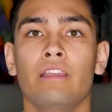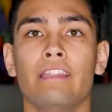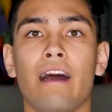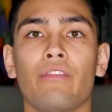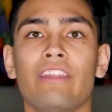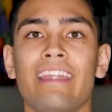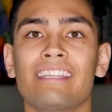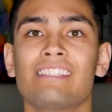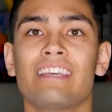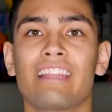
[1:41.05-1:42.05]
Now, the
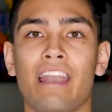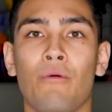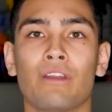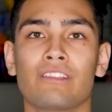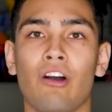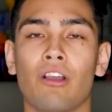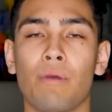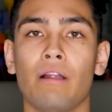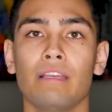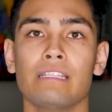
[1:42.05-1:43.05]
next thing that I want to talk
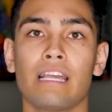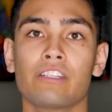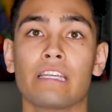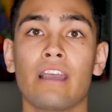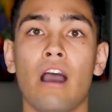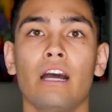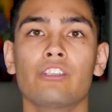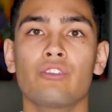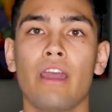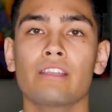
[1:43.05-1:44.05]
about is actually
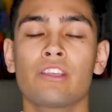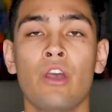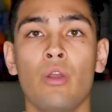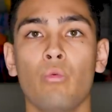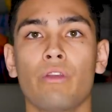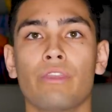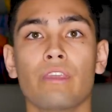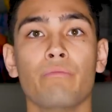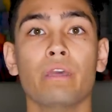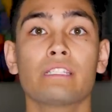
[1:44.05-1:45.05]
contracts with
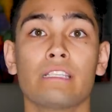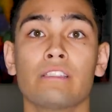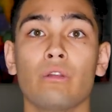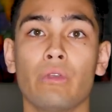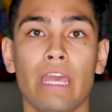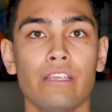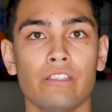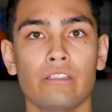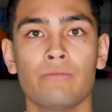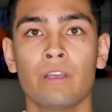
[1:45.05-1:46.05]
the business
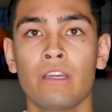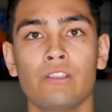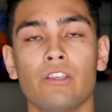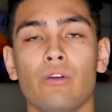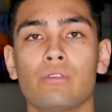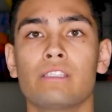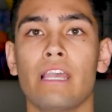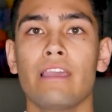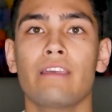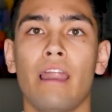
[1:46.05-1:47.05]
location. So
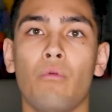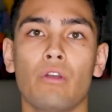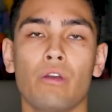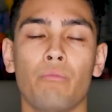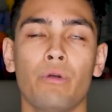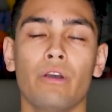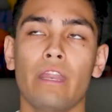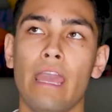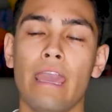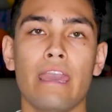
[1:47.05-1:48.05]
say that I want to
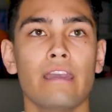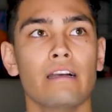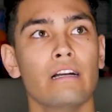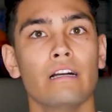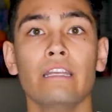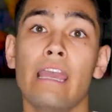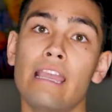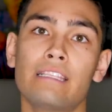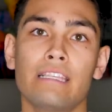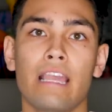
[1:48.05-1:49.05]
put an
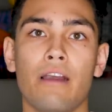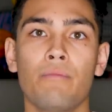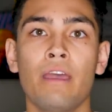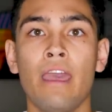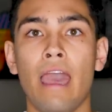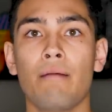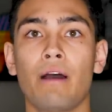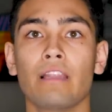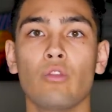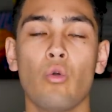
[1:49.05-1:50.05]
ATM at
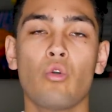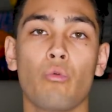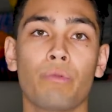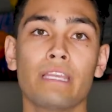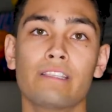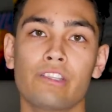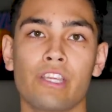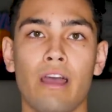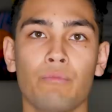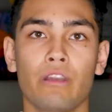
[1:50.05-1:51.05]
my local pizza
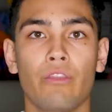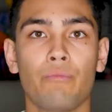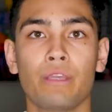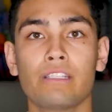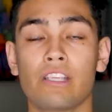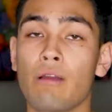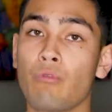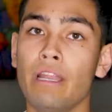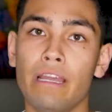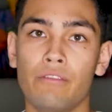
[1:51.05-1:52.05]
shop, you know, the pizza shop
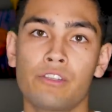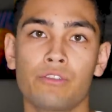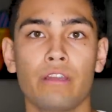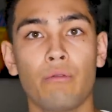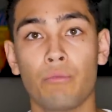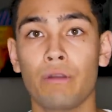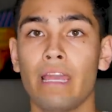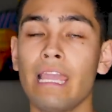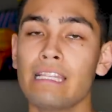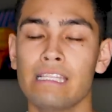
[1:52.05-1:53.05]
right down the street. I want to put
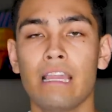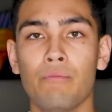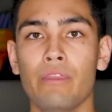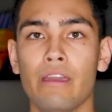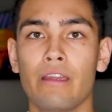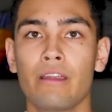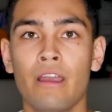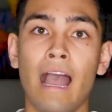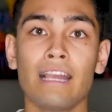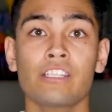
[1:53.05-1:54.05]
an ATM in there.
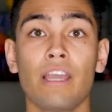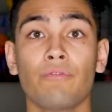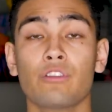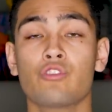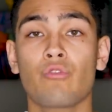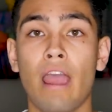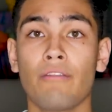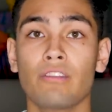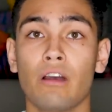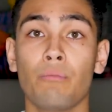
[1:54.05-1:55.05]
I actually have to
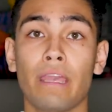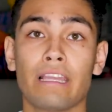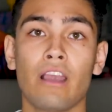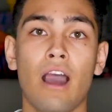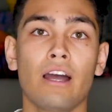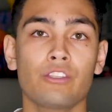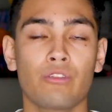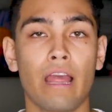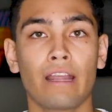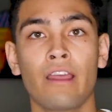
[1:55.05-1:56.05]
draft up a
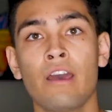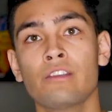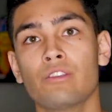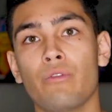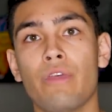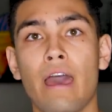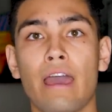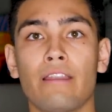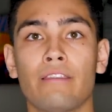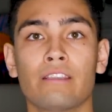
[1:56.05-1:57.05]
contract so
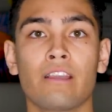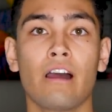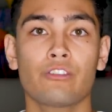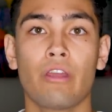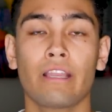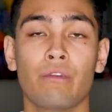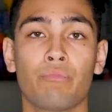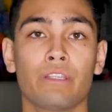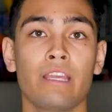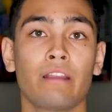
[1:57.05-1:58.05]
that this contract can
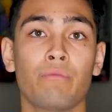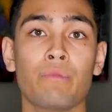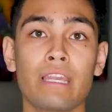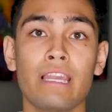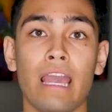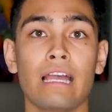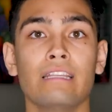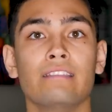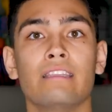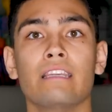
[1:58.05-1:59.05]
protect me
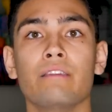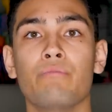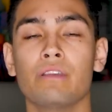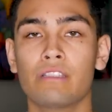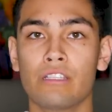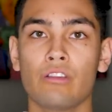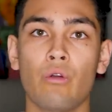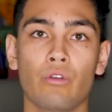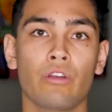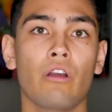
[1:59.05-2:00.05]
as the business
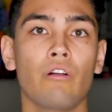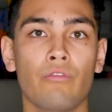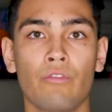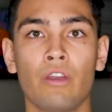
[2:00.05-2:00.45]
owner of,